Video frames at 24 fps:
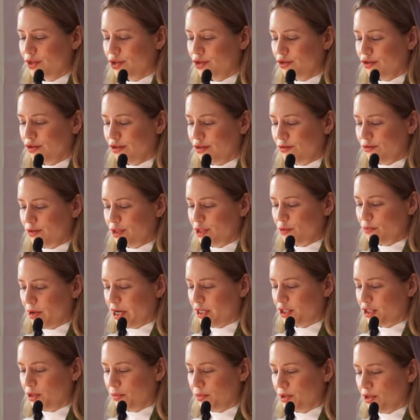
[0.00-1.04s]
Good,
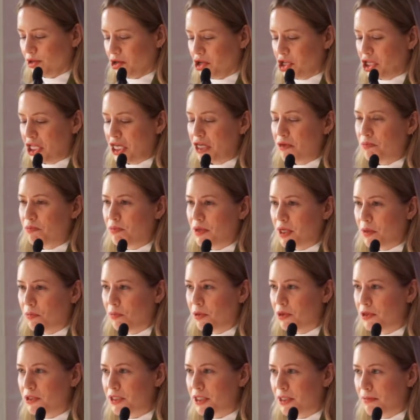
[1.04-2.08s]
respectable, clean
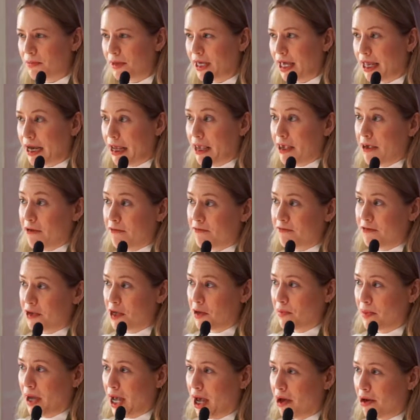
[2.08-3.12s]
people seem kind of iffy
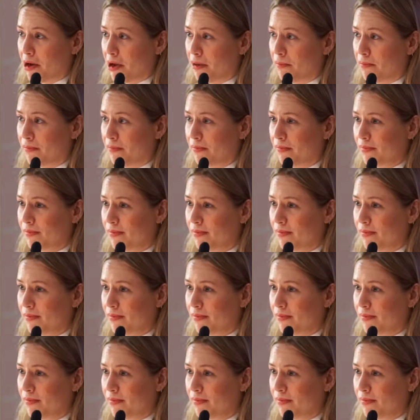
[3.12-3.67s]
about him.